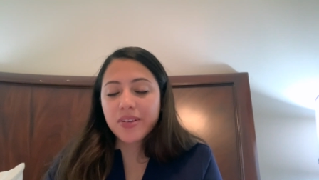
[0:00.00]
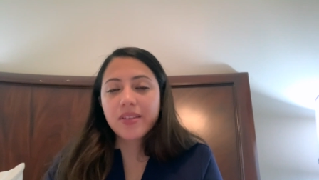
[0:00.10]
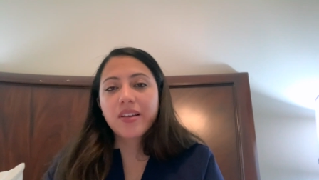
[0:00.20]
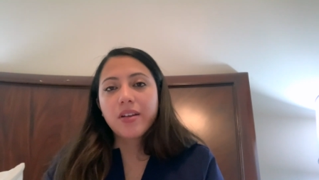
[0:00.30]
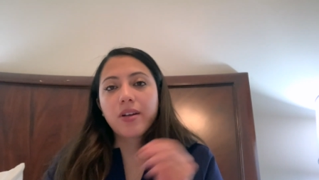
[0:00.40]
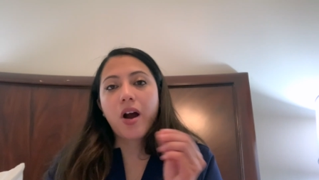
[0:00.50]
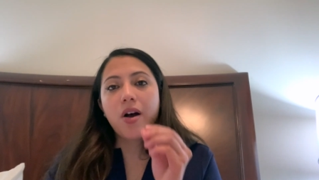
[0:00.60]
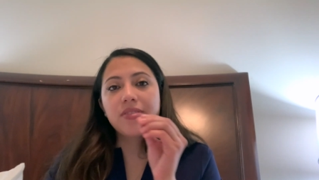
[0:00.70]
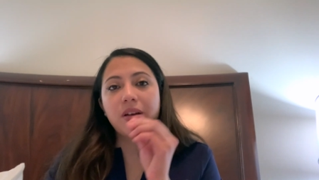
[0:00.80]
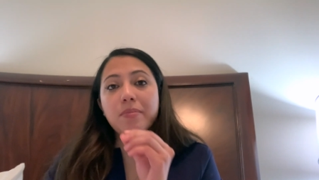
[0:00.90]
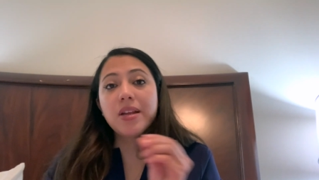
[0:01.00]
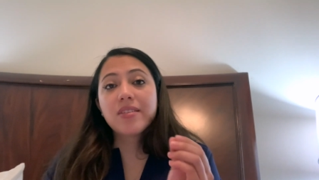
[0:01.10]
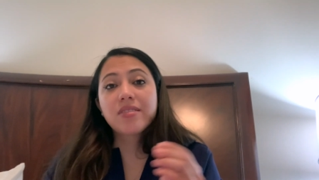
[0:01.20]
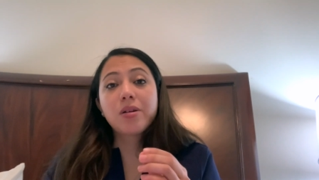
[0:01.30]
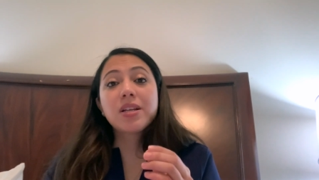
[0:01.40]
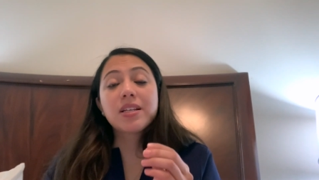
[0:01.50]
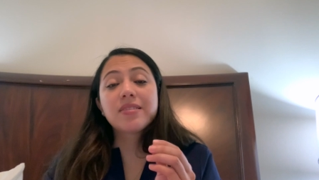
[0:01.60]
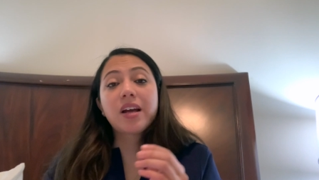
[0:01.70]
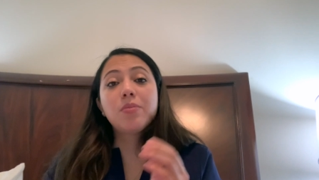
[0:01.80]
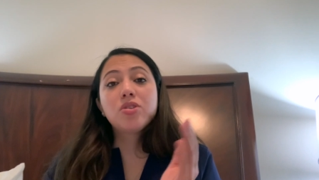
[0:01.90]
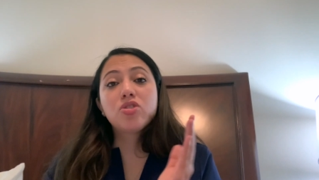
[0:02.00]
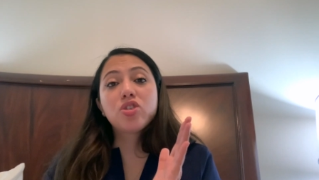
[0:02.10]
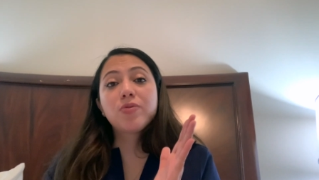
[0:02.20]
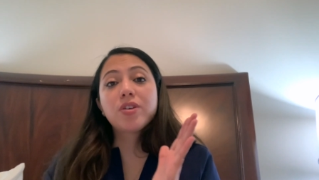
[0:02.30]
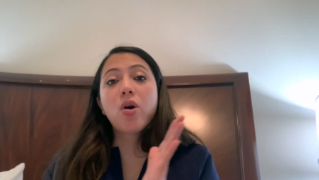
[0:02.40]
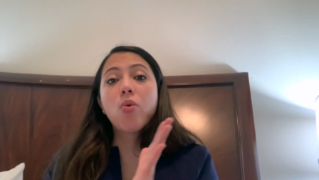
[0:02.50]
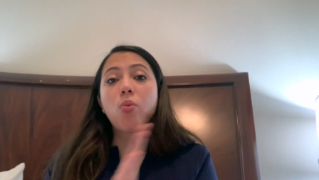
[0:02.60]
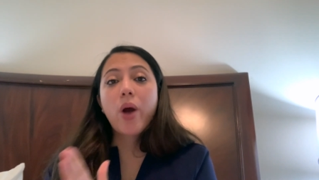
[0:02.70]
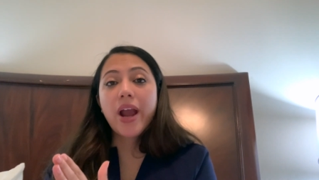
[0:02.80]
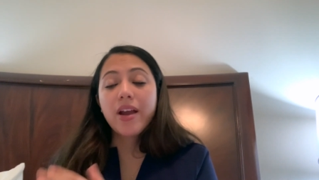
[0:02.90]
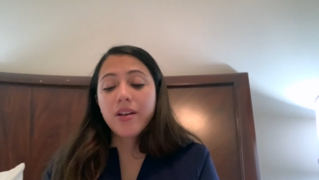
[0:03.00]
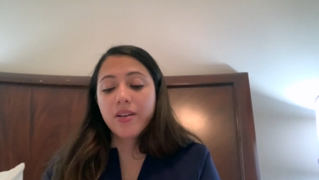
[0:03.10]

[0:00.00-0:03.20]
and it's going to cause that mediastinum to shift away